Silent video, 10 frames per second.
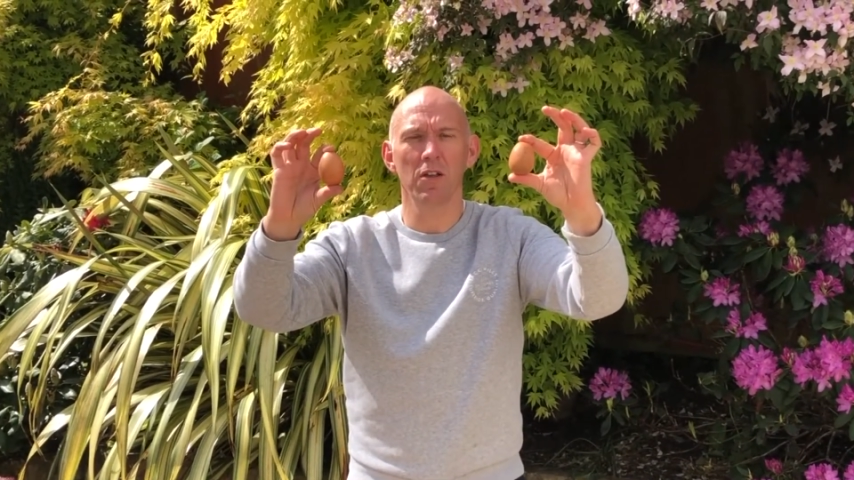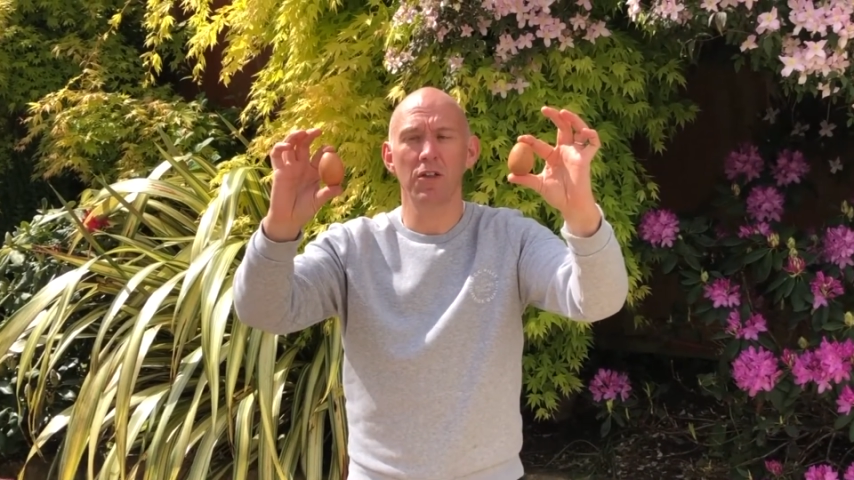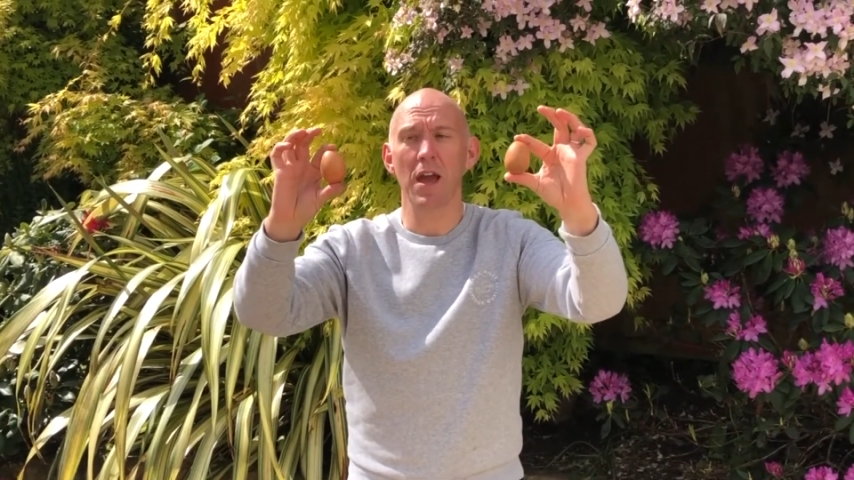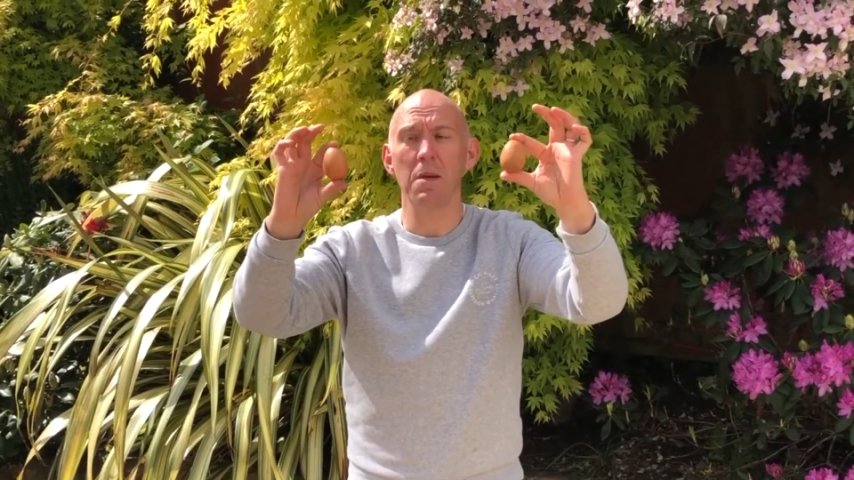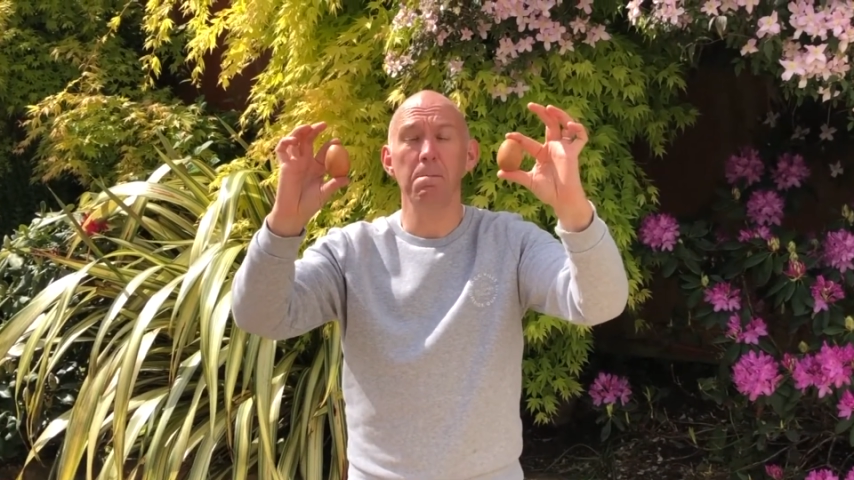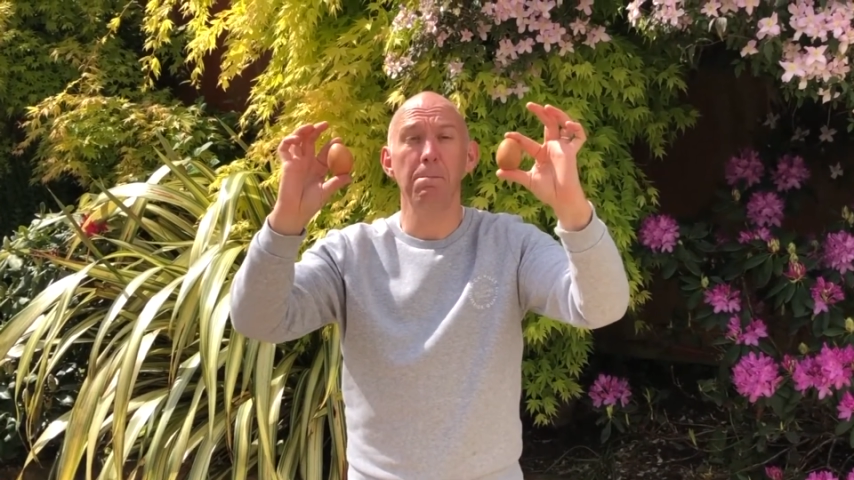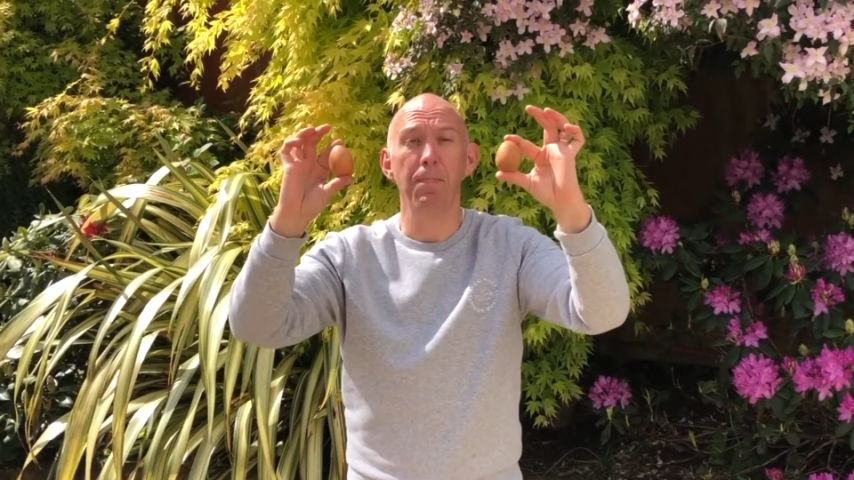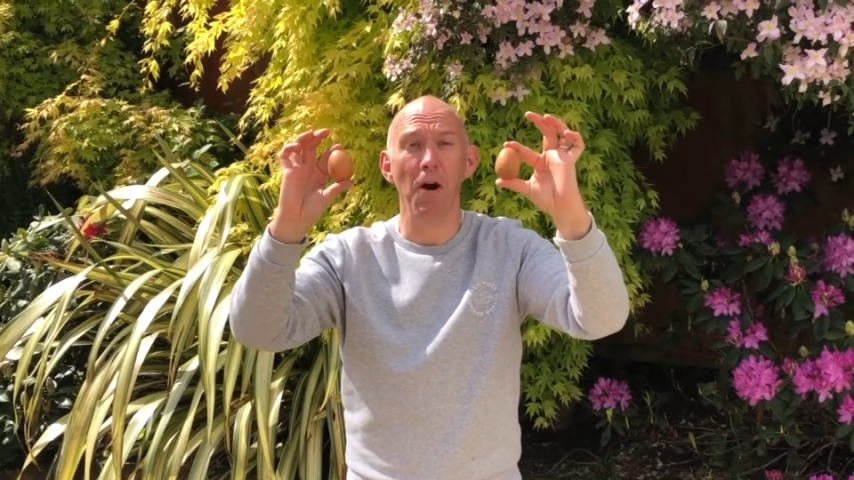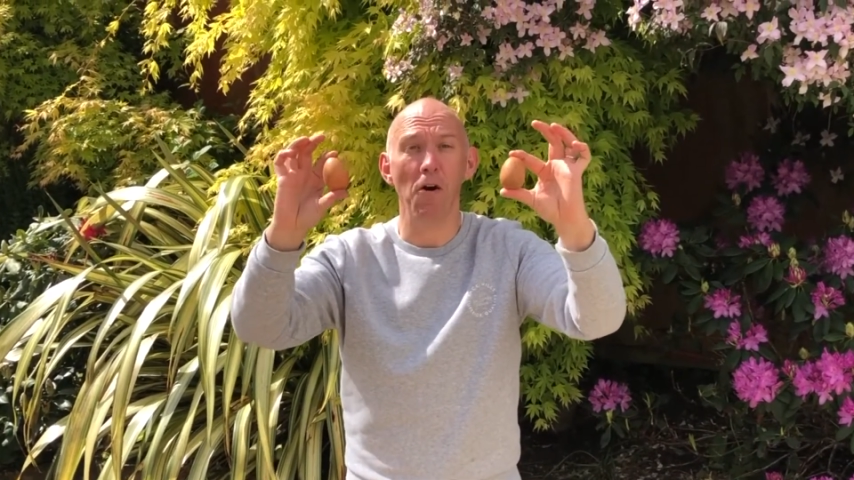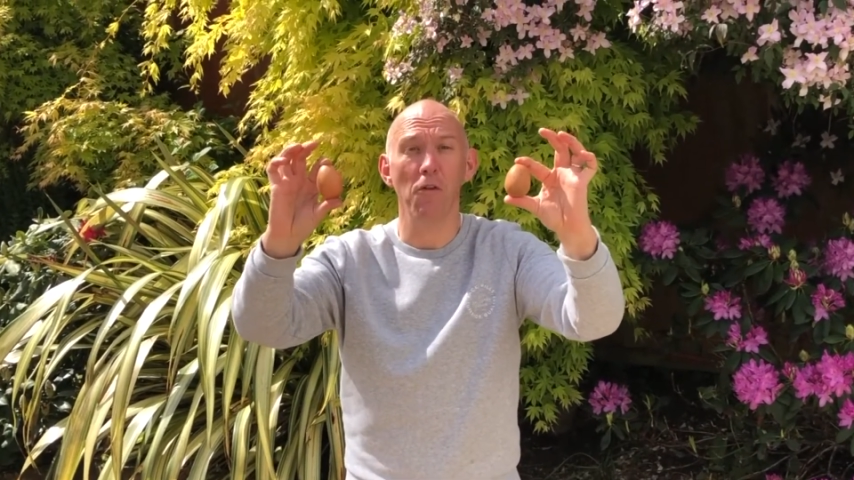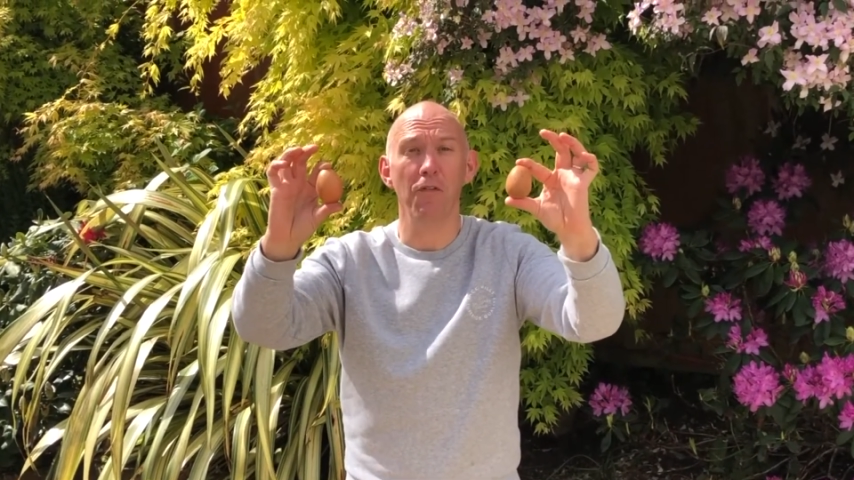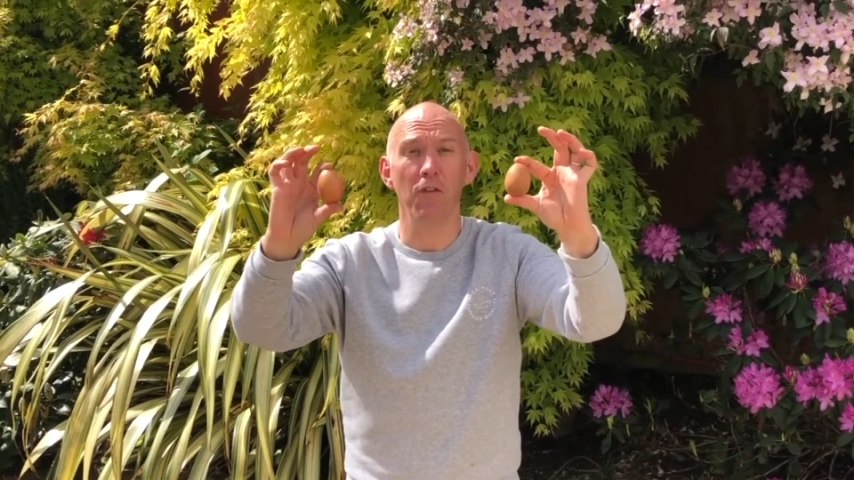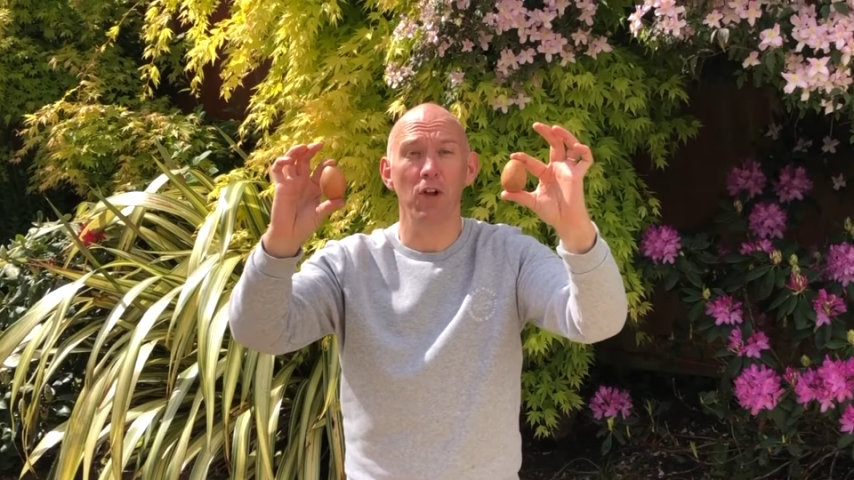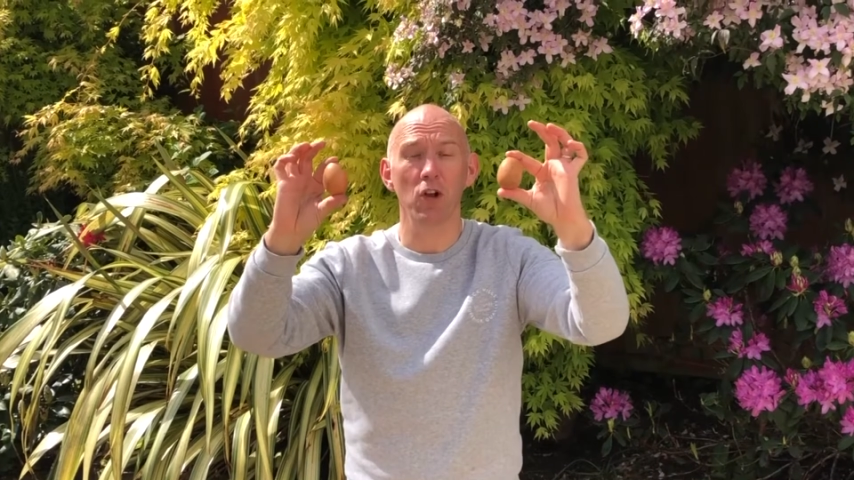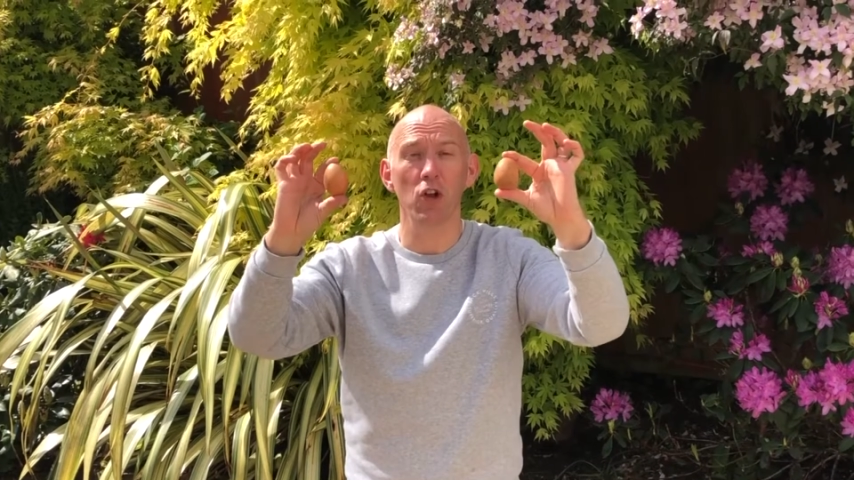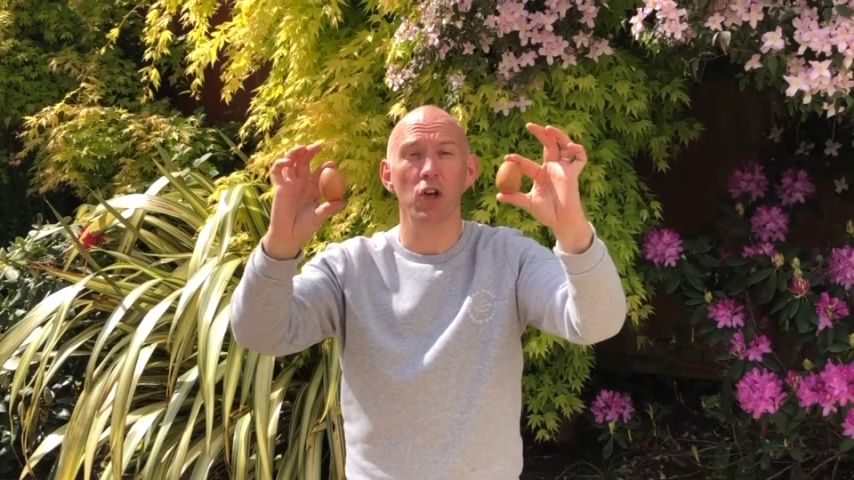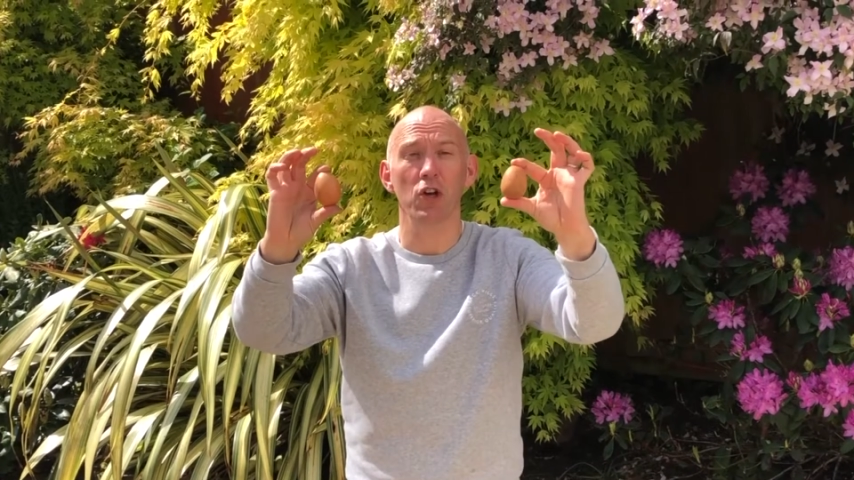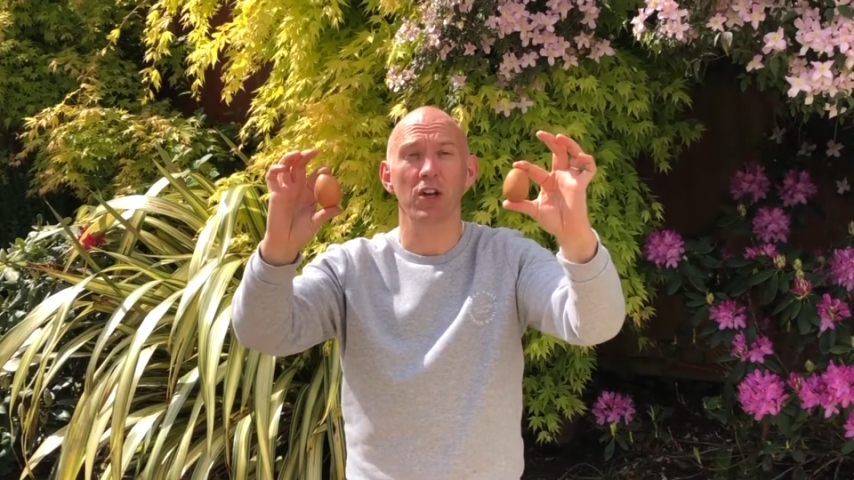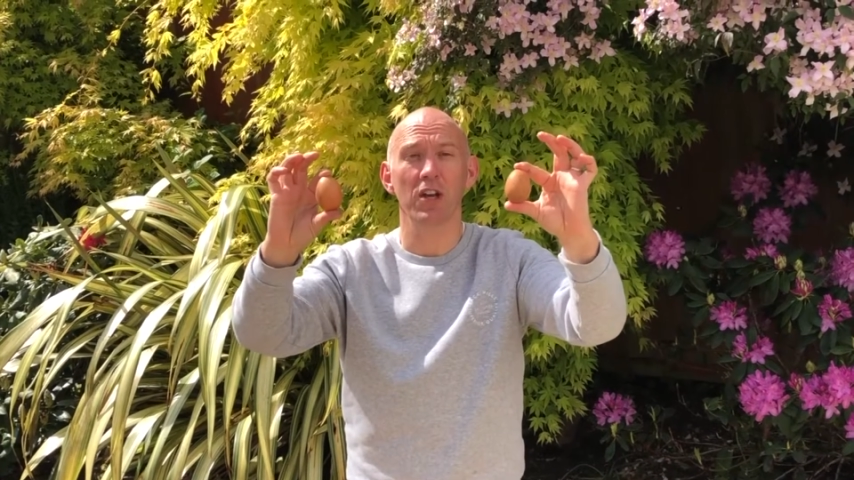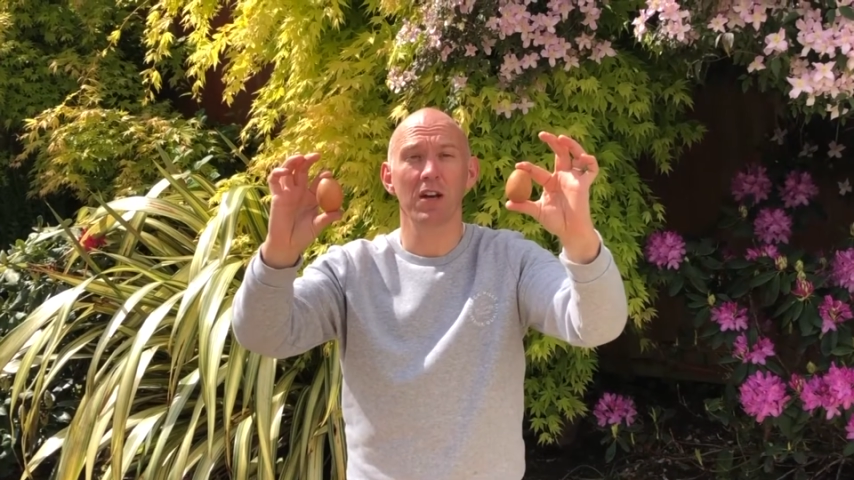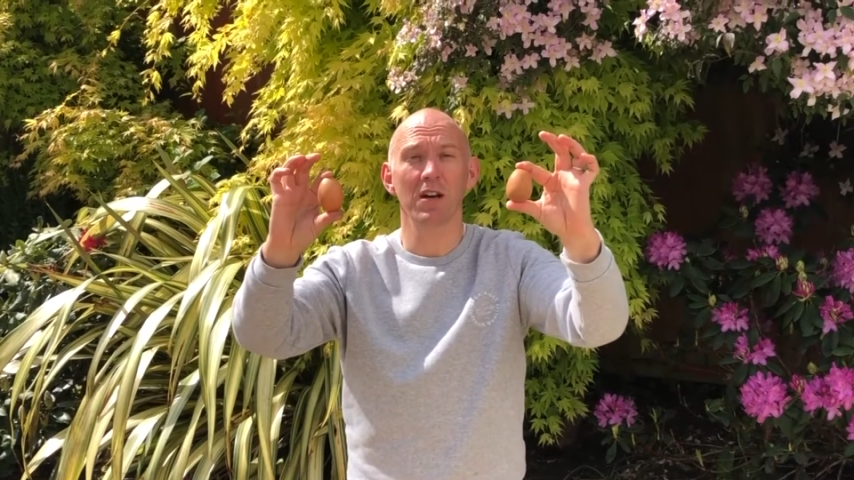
They both look